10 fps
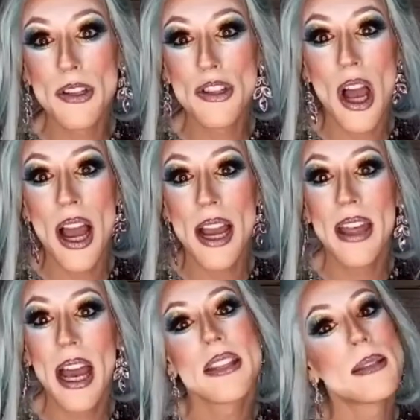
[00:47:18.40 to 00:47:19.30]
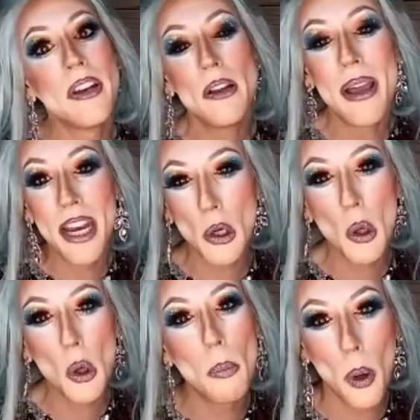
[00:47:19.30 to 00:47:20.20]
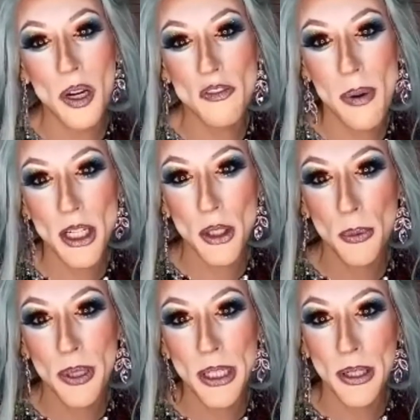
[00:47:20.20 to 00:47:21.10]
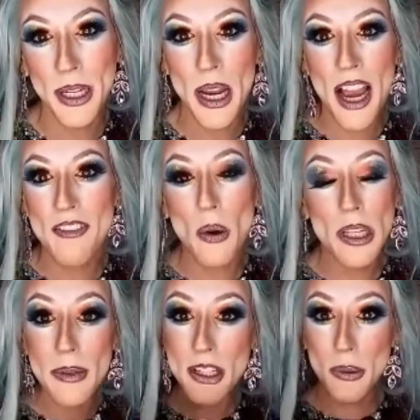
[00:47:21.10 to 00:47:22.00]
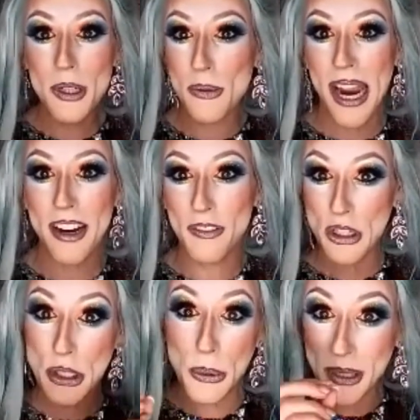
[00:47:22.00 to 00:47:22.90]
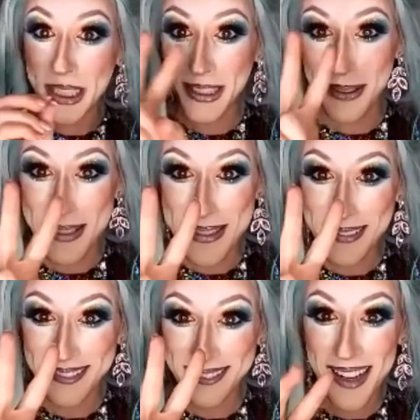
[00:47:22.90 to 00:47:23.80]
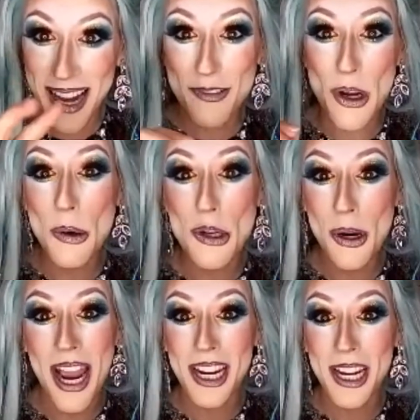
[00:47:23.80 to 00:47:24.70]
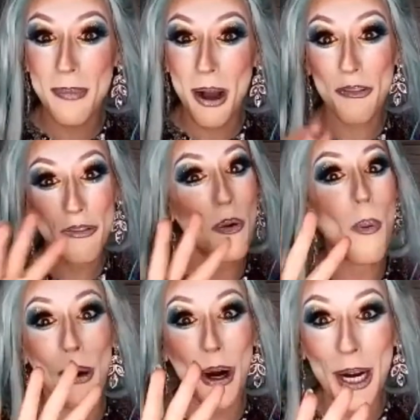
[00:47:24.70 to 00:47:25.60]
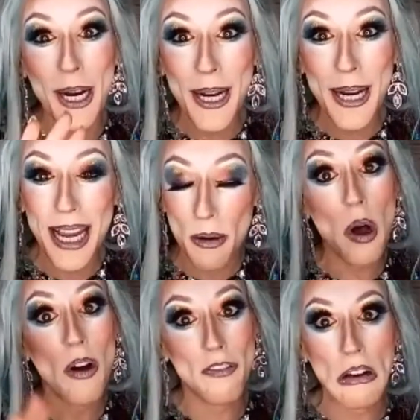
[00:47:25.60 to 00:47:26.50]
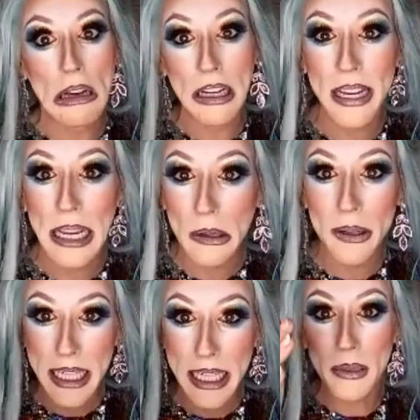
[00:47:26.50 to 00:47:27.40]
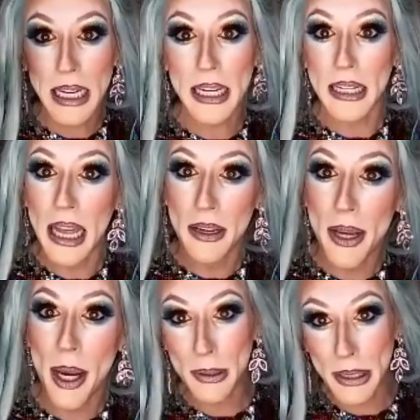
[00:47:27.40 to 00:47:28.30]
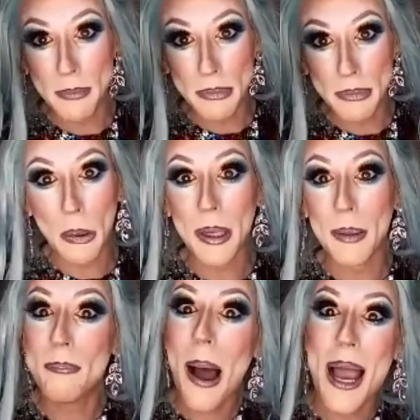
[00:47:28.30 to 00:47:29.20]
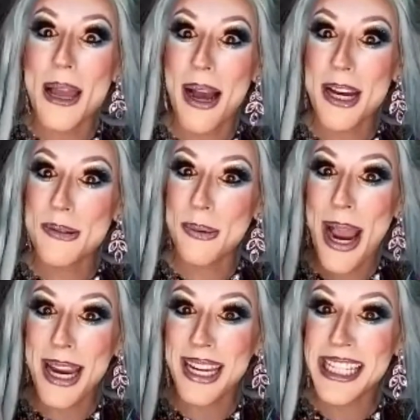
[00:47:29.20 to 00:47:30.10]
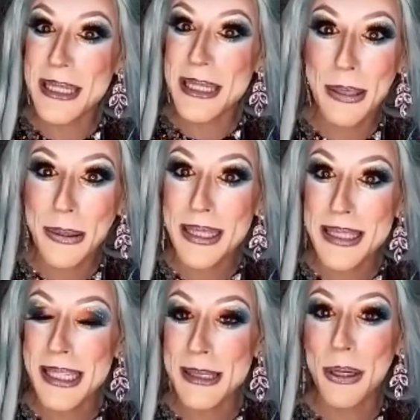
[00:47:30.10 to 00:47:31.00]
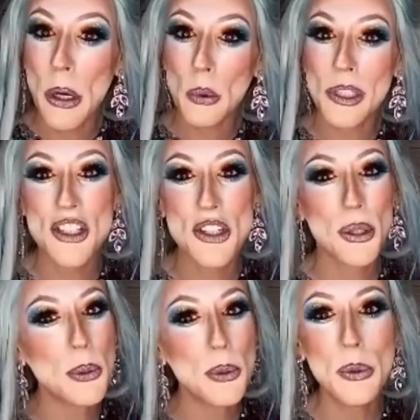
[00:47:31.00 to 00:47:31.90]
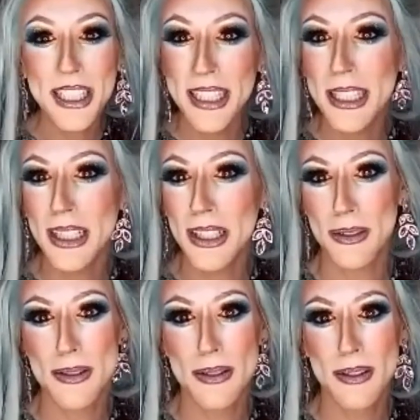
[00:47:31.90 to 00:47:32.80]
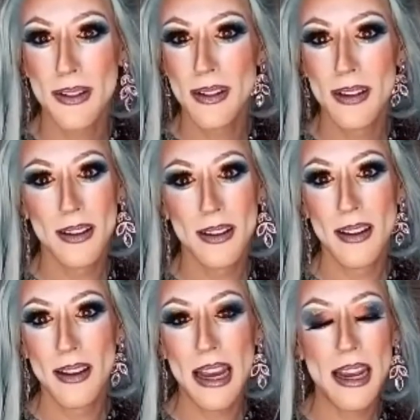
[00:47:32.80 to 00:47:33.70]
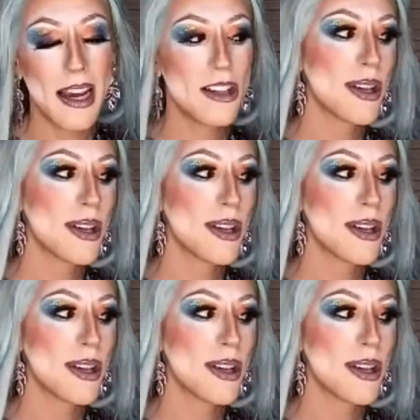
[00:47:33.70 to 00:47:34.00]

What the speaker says: That's been the pinnacle point of my career, and I've only been doing drag for 2 years. I've known drag about 4, and well, 5 now. I keep getting that number keeps growing, but my drag experience has been only 2 years. And I